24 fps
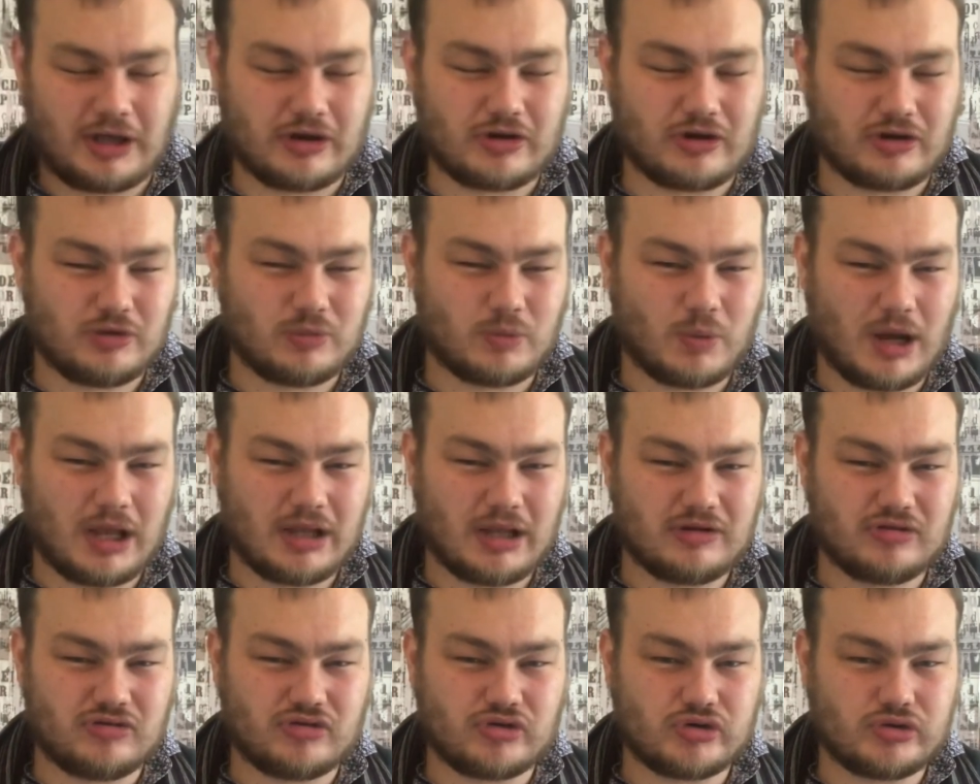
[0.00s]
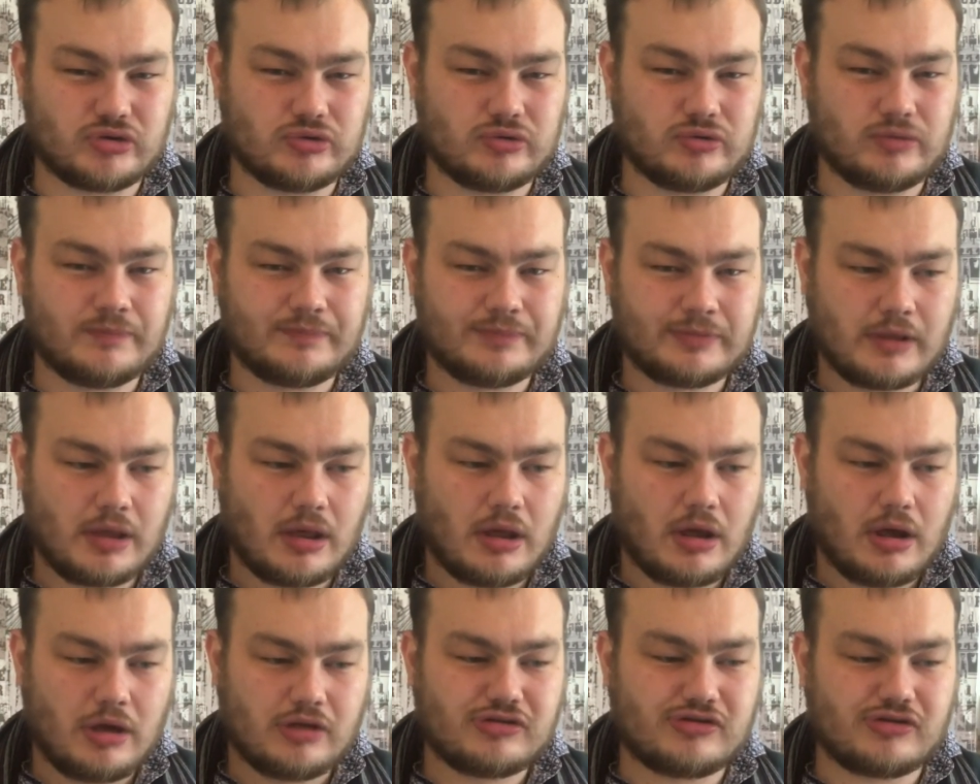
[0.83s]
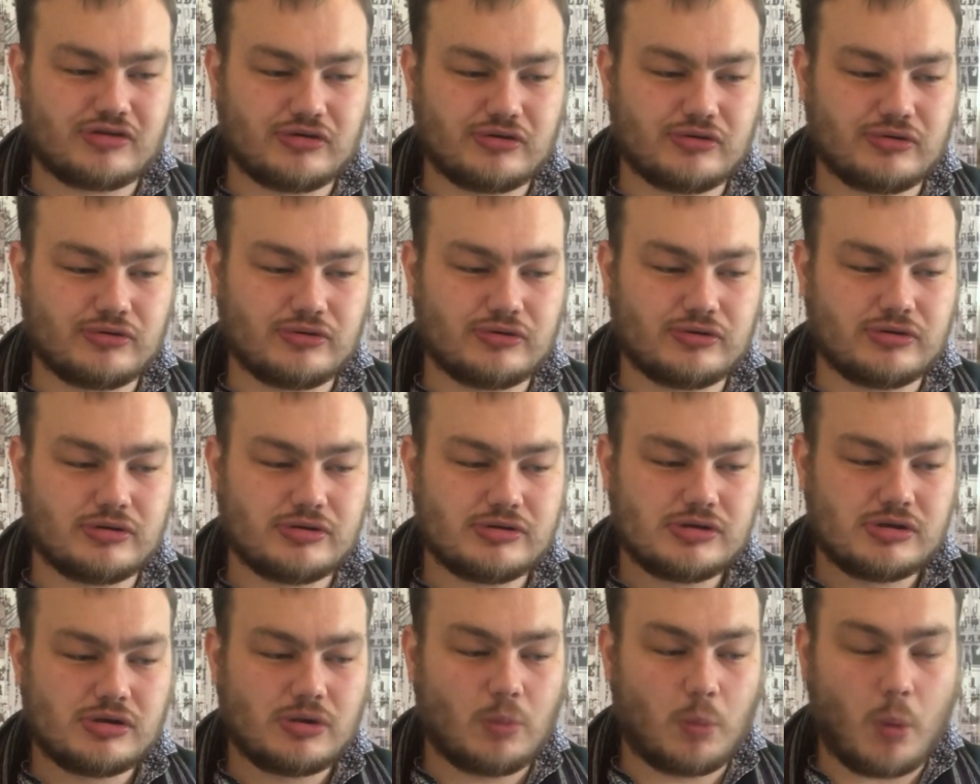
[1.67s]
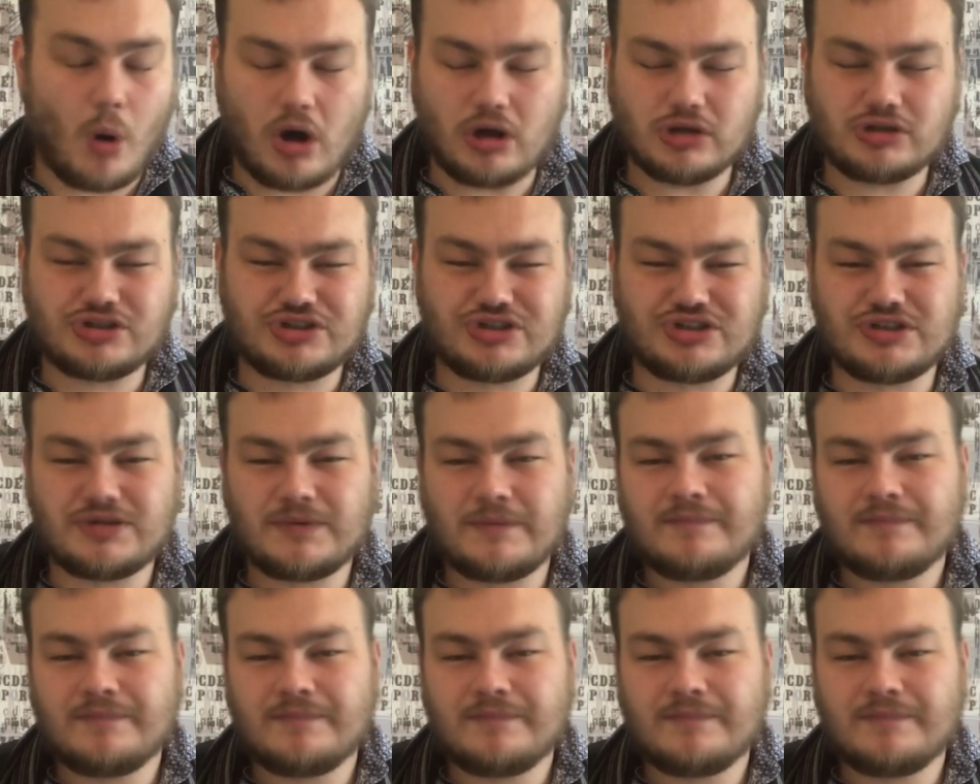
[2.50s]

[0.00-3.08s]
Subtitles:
a good one to watch.